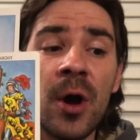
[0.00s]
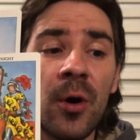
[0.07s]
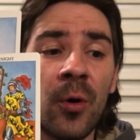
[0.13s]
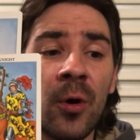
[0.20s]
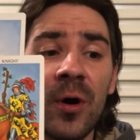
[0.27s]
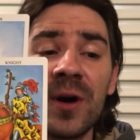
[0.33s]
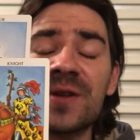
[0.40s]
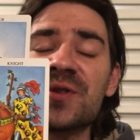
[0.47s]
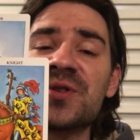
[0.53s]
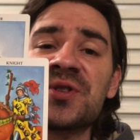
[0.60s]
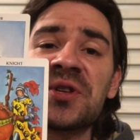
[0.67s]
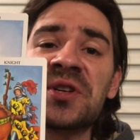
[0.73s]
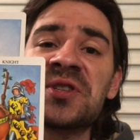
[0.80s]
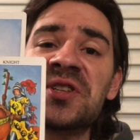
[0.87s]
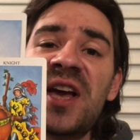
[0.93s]
or the
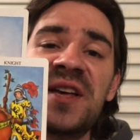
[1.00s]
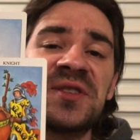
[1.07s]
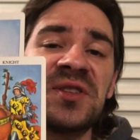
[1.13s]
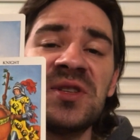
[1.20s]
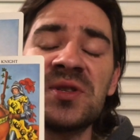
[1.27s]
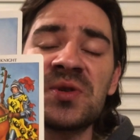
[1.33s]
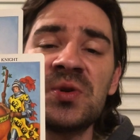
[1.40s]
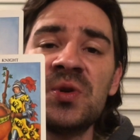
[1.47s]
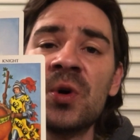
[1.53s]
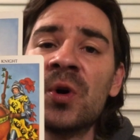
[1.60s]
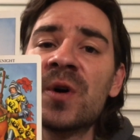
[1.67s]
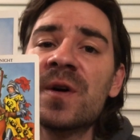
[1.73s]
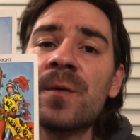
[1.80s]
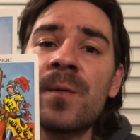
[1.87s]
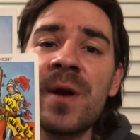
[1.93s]
success into
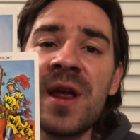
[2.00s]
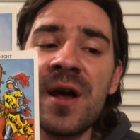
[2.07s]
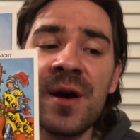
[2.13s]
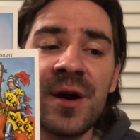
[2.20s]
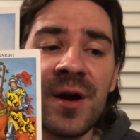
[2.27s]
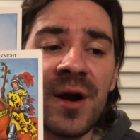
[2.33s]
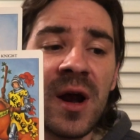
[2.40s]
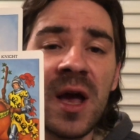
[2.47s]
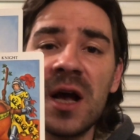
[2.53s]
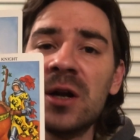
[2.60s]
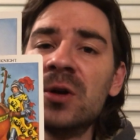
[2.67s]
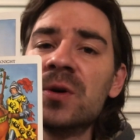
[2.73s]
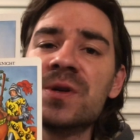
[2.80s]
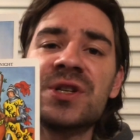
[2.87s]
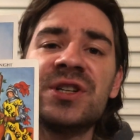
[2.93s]
your career,
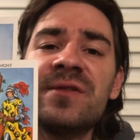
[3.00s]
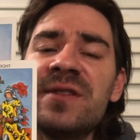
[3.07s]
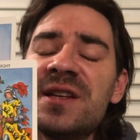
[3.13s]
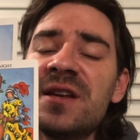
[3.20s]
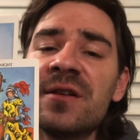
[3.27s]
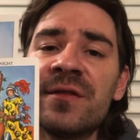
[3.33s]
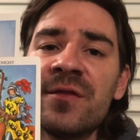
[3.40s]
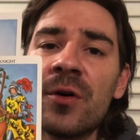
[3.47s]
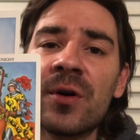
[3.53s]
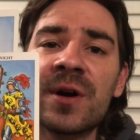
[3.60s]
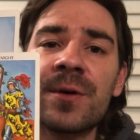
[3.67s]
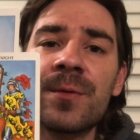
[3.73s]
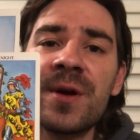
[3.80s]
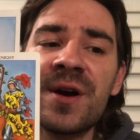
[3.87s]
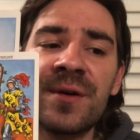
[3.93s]
longevity of your
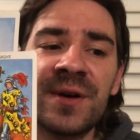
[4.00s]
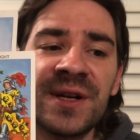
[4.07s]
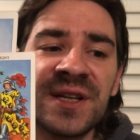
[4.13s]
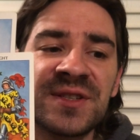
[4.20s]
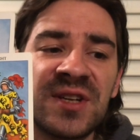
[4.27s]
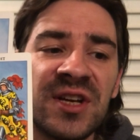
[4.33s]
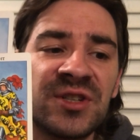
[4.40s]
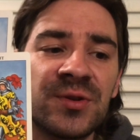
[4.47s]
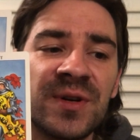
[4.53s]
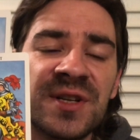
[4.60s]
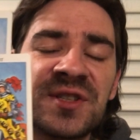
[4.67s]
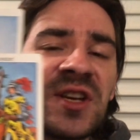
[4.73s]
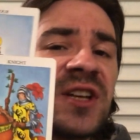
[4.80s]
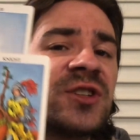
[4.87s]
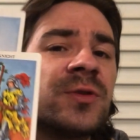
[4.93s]
career, and etc,
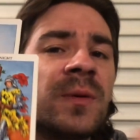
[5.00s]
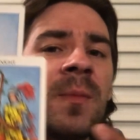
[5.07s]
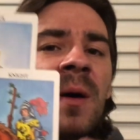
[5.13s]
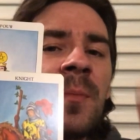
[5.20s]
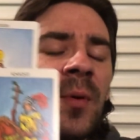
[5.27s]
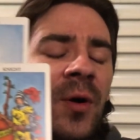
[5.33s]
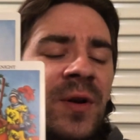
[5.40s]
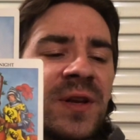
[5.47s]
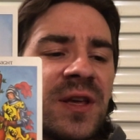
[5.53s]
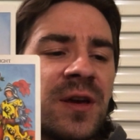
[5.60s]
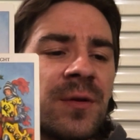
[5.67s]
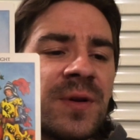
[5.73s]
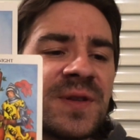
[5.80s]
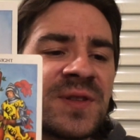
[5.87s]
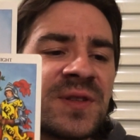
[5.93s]
etc. My point
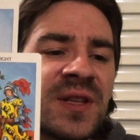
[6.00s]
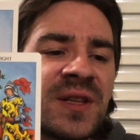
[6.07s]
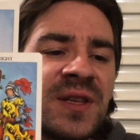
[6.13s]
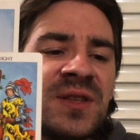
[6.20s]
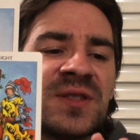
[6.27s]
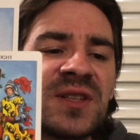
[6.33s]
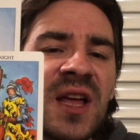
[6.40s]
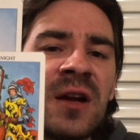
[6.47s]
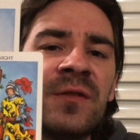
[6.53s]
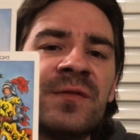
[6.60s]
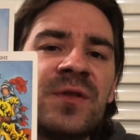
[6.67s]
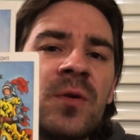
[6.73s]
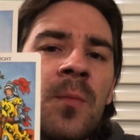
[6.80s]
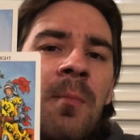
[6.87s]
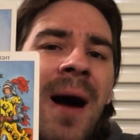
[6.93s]
here is that instead of
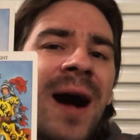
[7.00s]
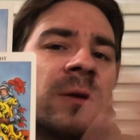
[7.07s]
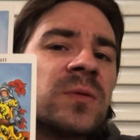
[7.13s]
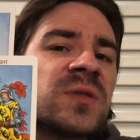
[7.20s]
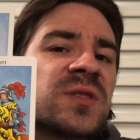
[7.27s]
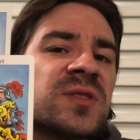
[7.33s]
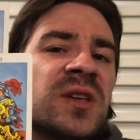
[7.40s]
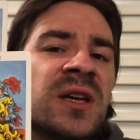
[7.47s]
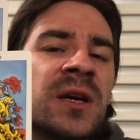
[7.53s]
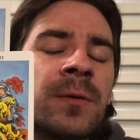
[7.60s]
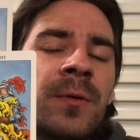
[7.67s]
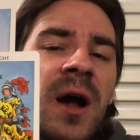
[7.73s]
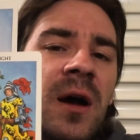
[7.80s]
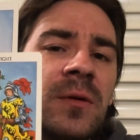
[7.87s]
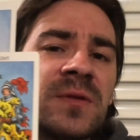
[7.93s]
you bouncing
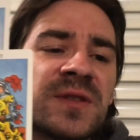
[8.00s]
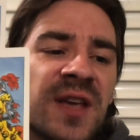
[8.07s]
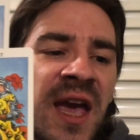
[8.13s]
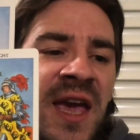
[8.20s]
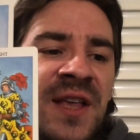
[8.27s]
around